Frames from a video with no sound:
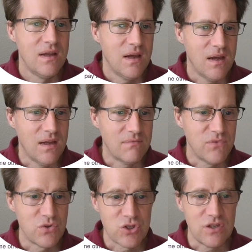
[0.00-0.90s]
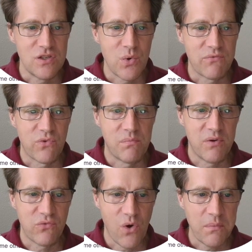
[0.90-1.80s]
Uh, you shouldn't do it for
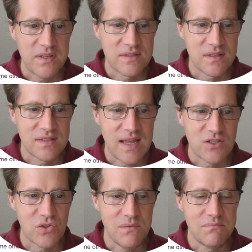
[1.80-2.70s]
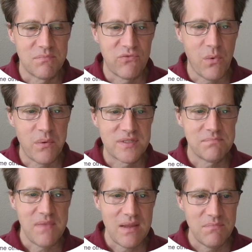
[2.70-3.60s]
performance because actually performance
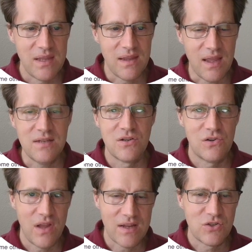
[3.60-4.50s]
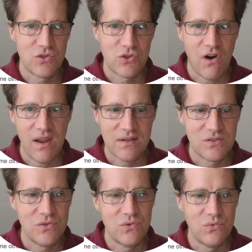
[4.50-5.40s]
may be hindered as you're trying
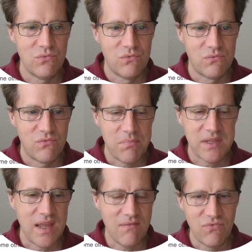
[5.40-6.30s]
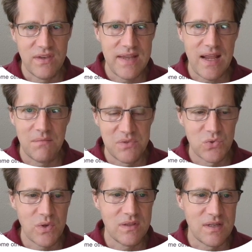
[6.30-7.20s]
to replicate the data
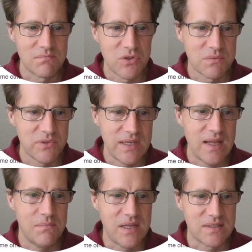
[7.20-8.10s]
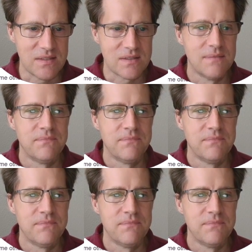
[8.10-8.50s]
between these multiple databases.